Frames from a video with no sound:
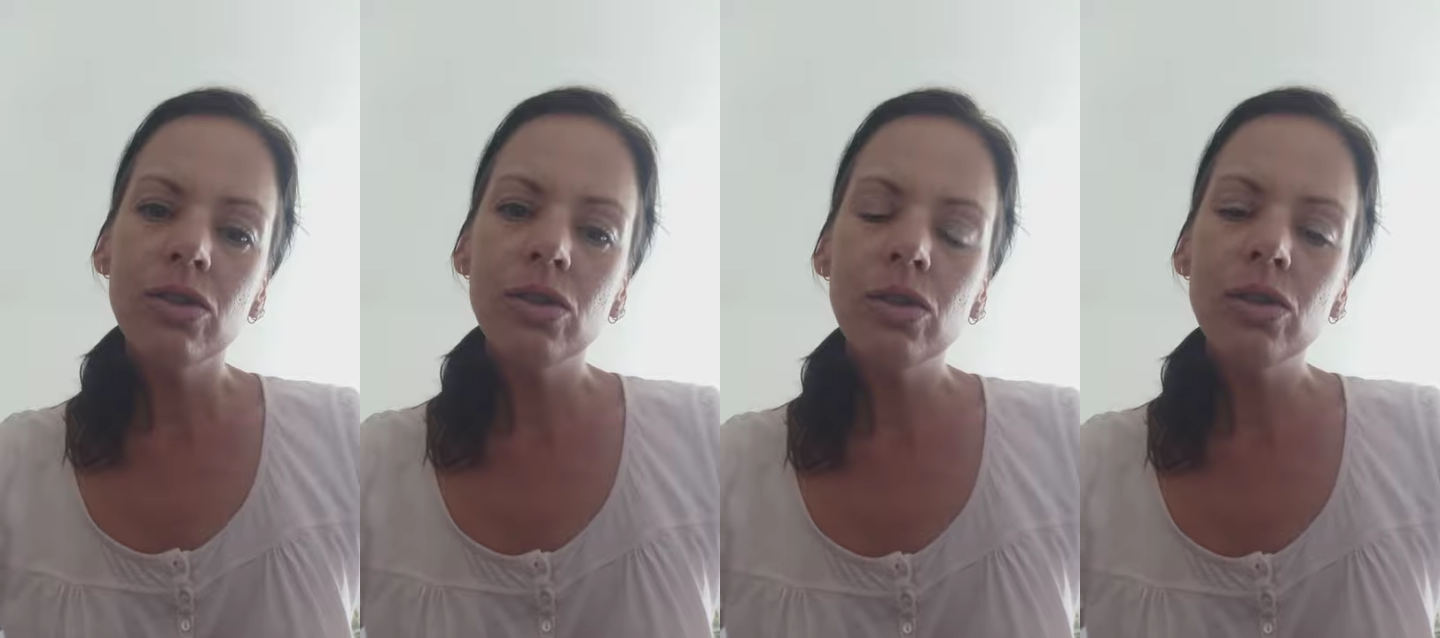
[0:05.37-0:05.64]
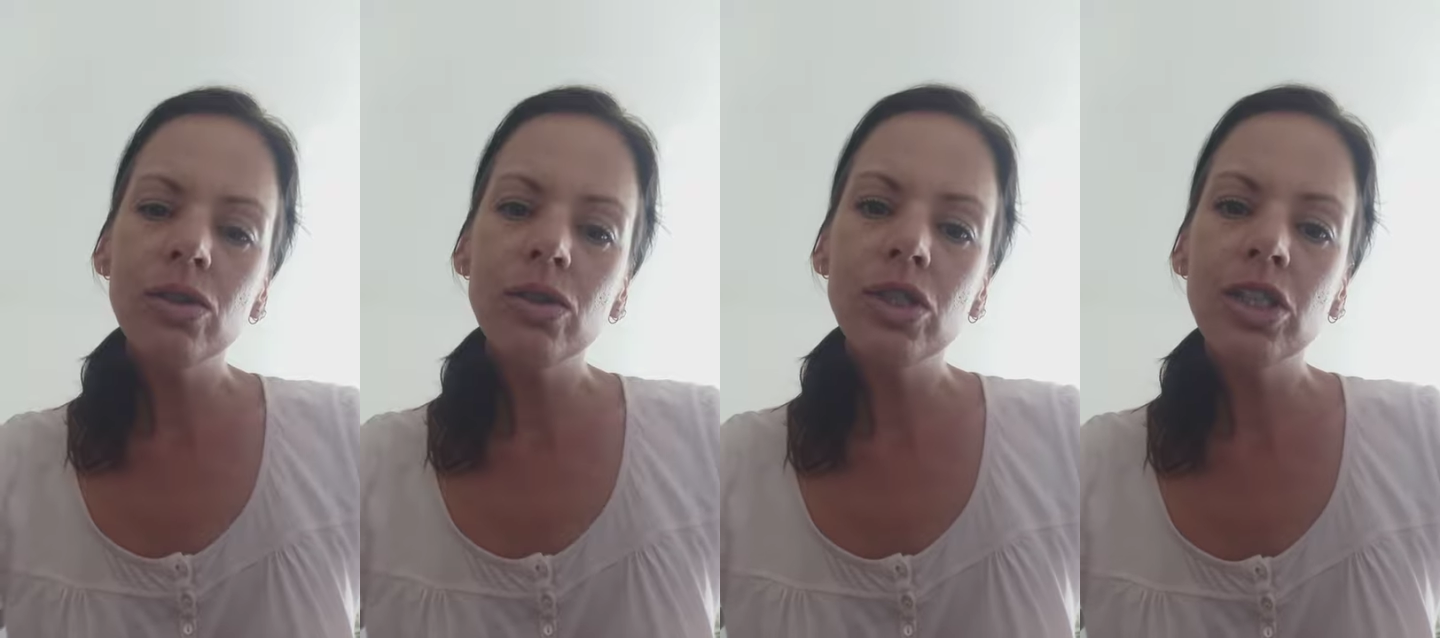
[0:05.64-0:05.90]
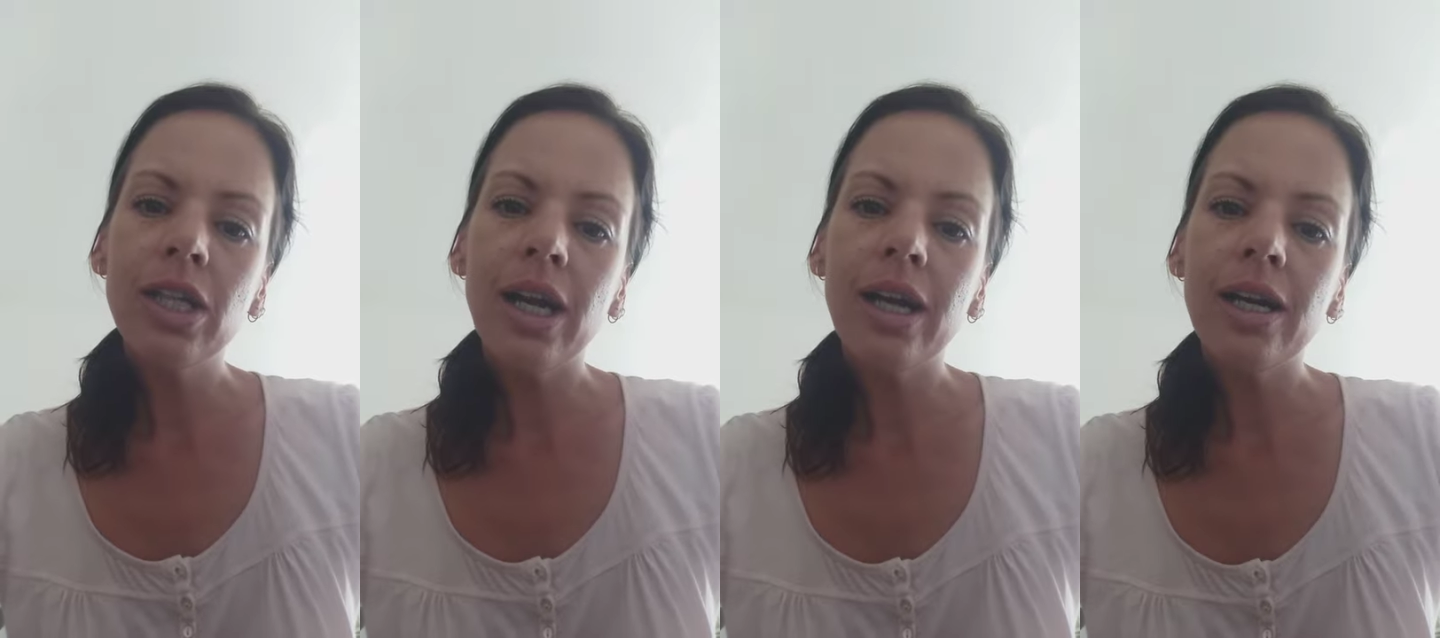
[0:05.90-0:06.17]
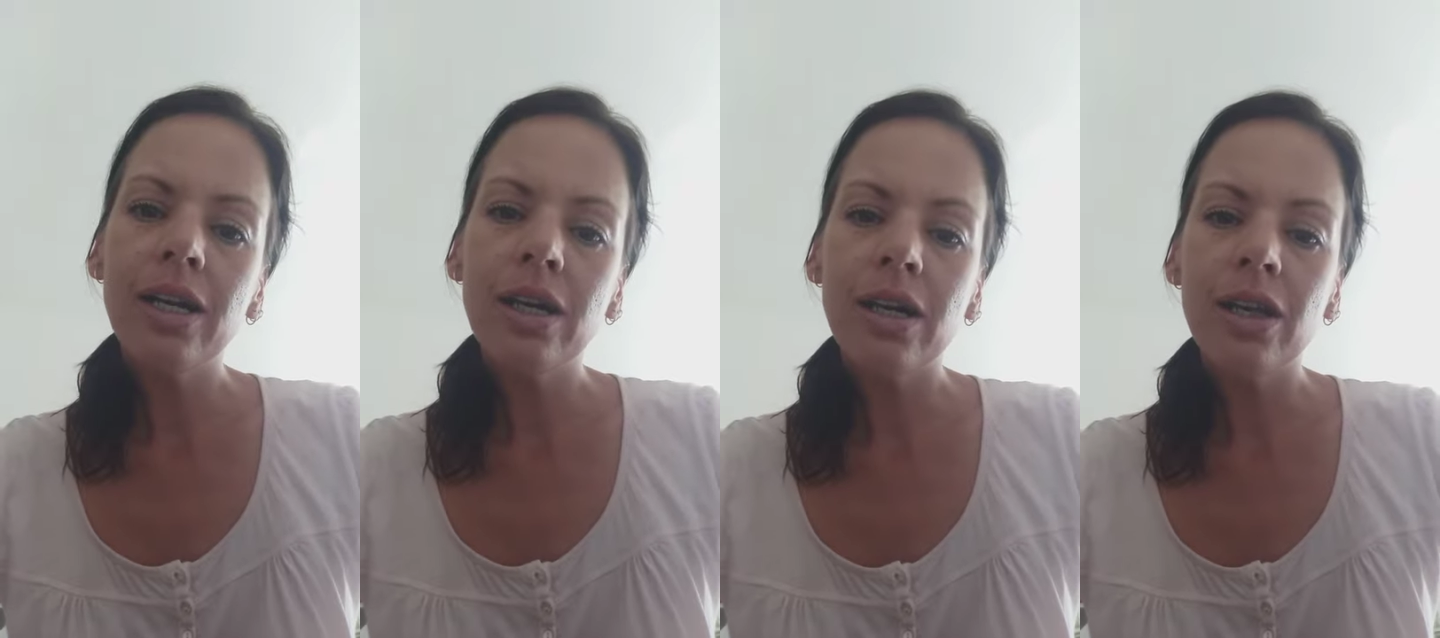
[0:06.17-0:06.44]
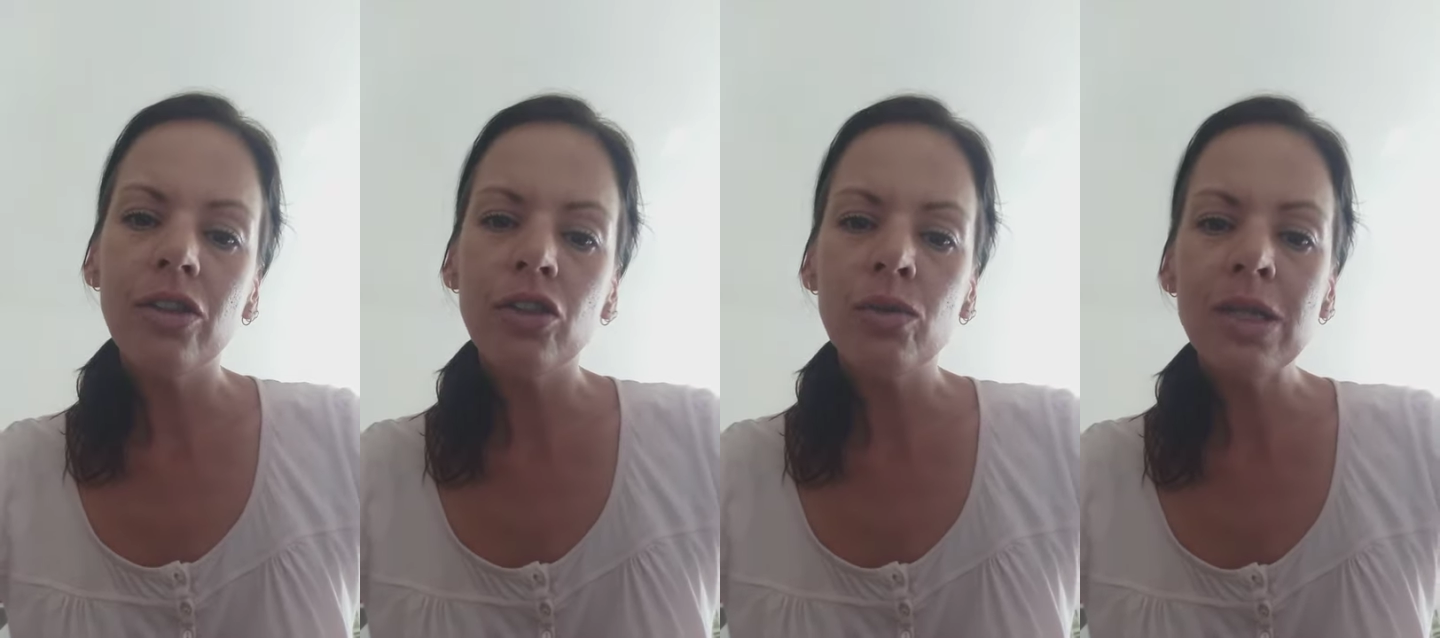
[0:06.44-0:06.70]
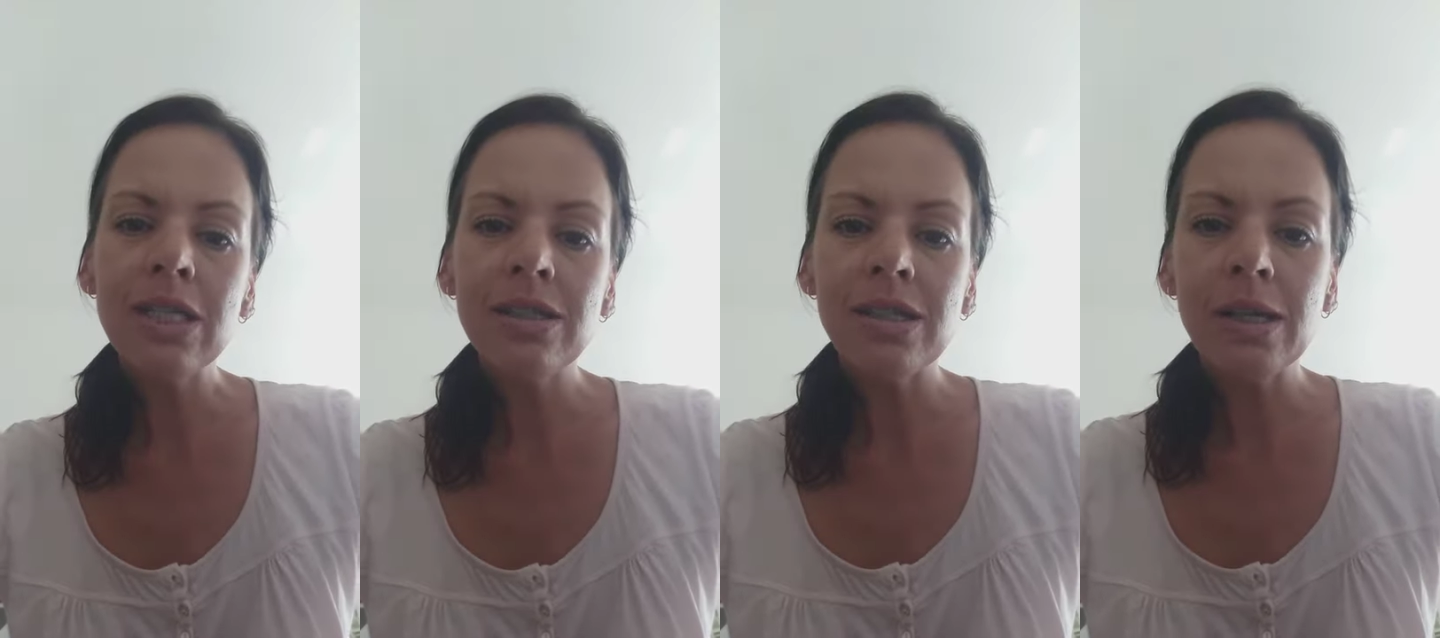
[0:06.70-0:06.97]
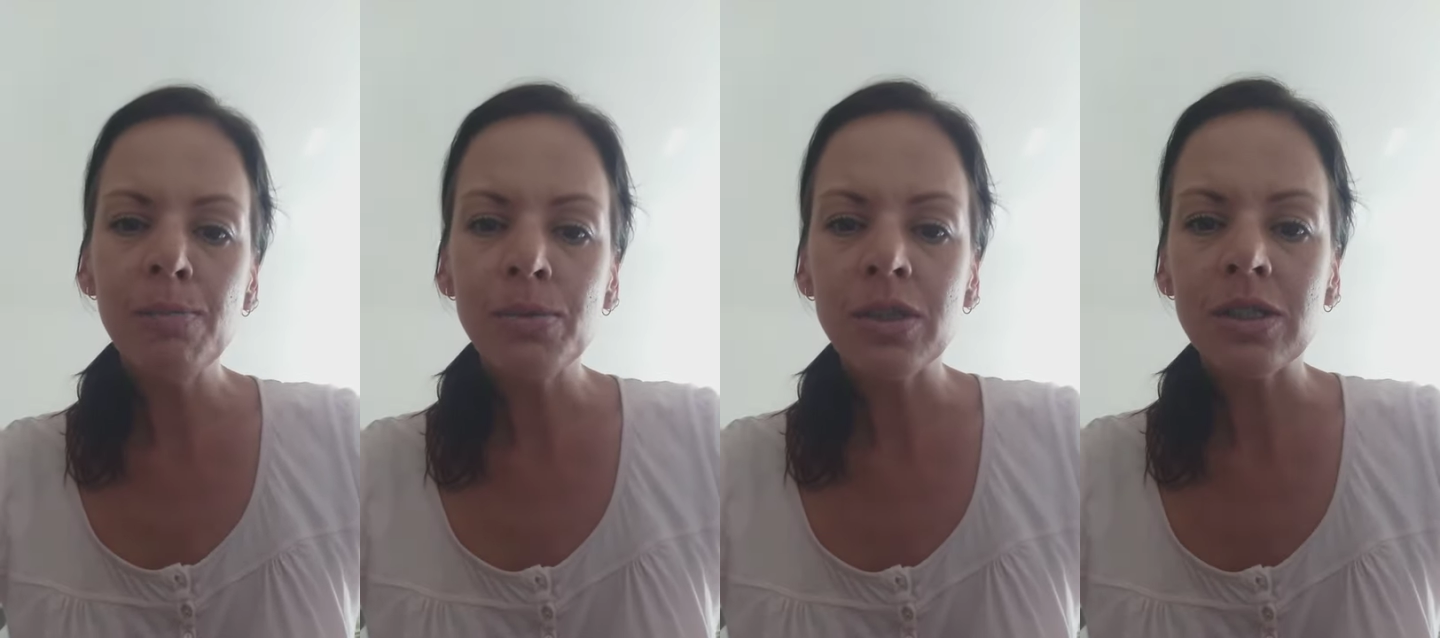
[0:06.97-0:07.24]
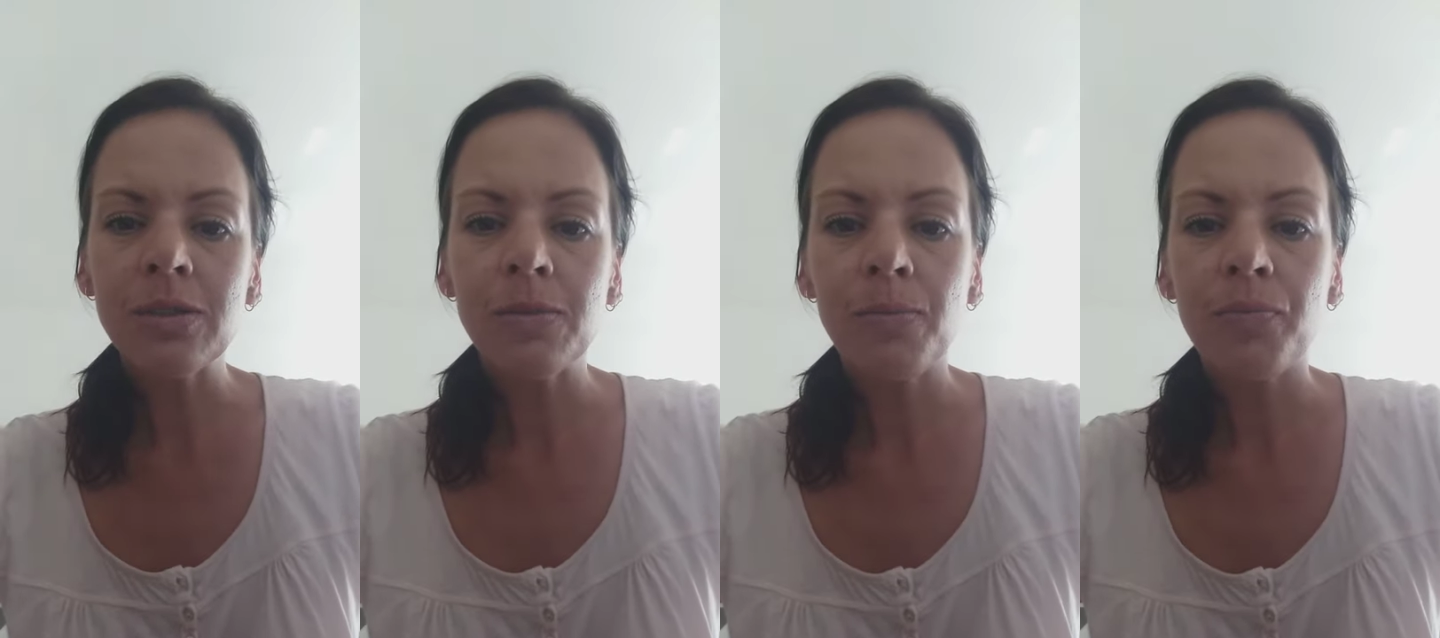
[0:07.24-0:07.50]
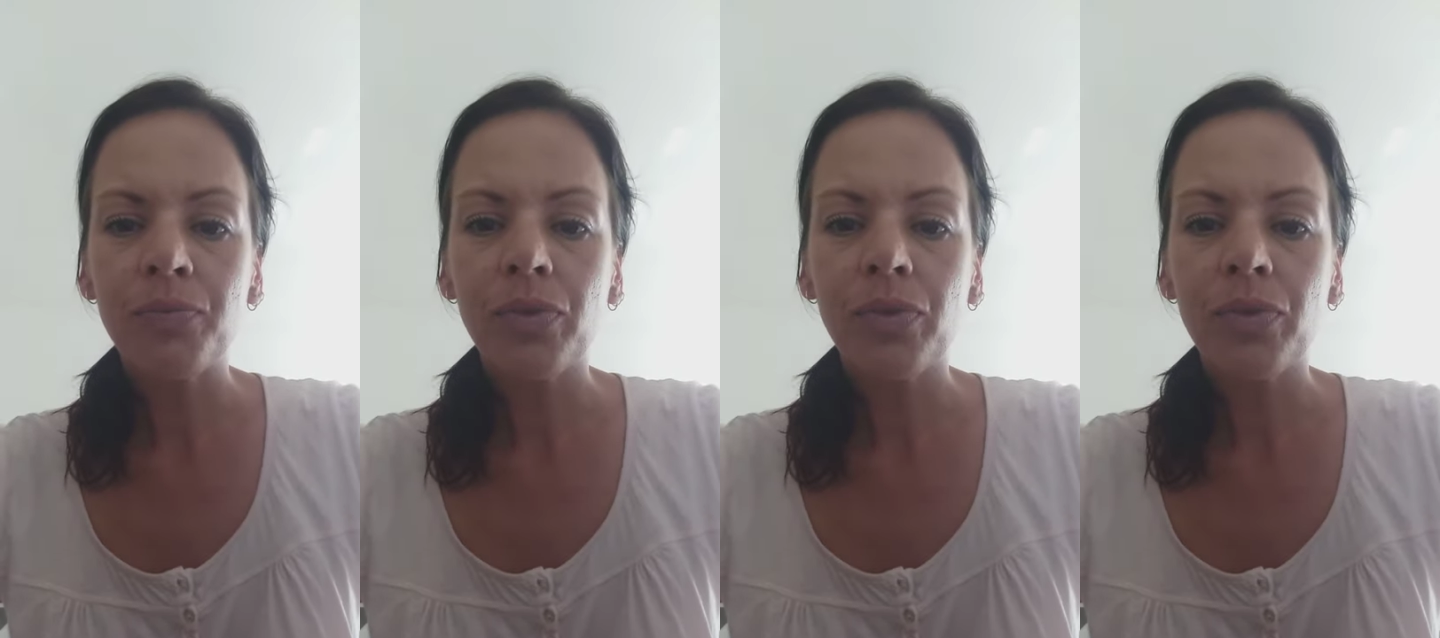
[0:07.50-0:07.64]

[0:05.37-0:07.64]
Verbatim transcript: to share three tips